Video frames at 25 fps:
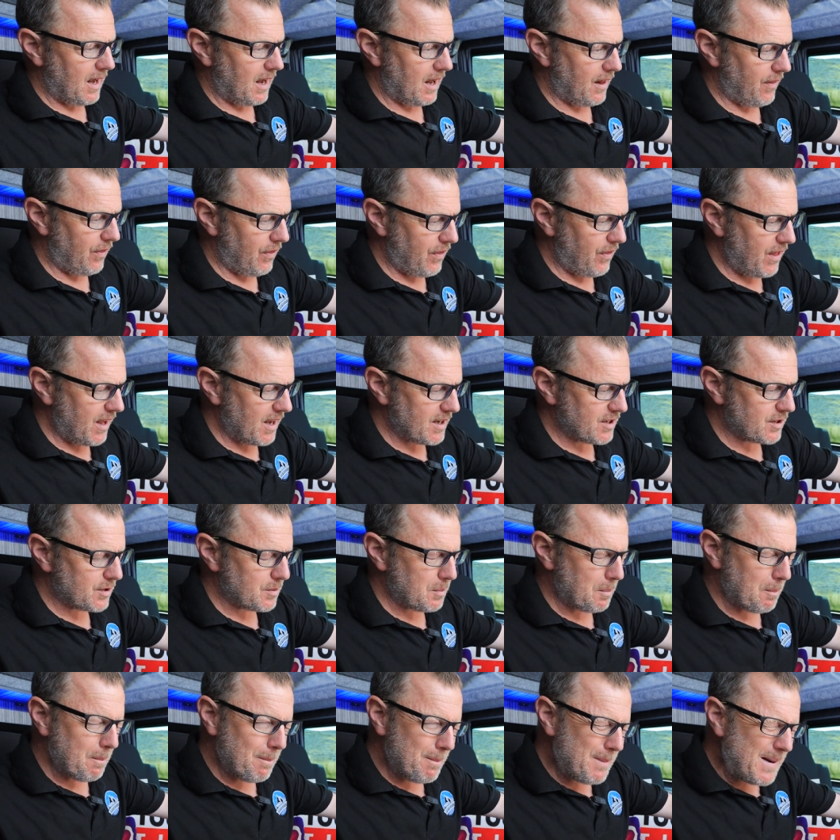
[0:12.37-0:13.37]
and
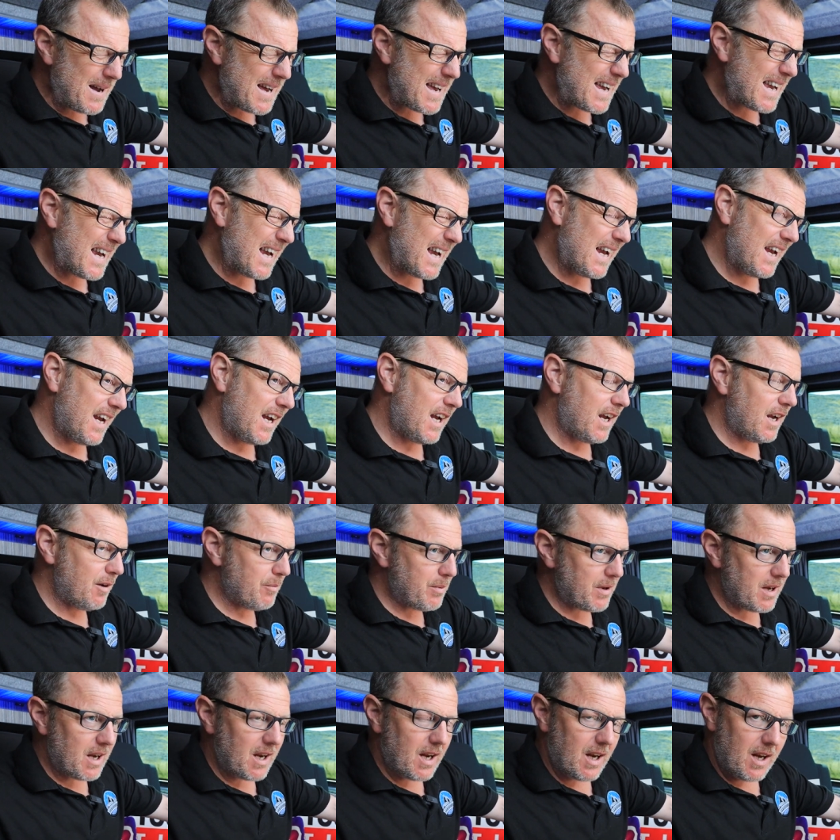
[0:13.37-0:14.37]
this may
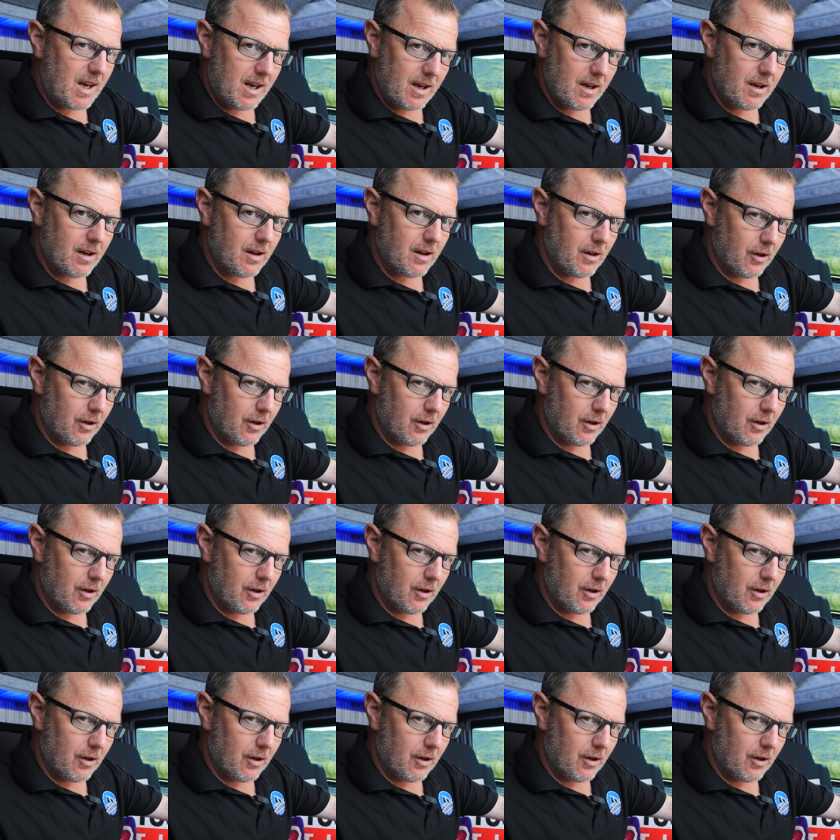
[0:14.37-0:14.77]
be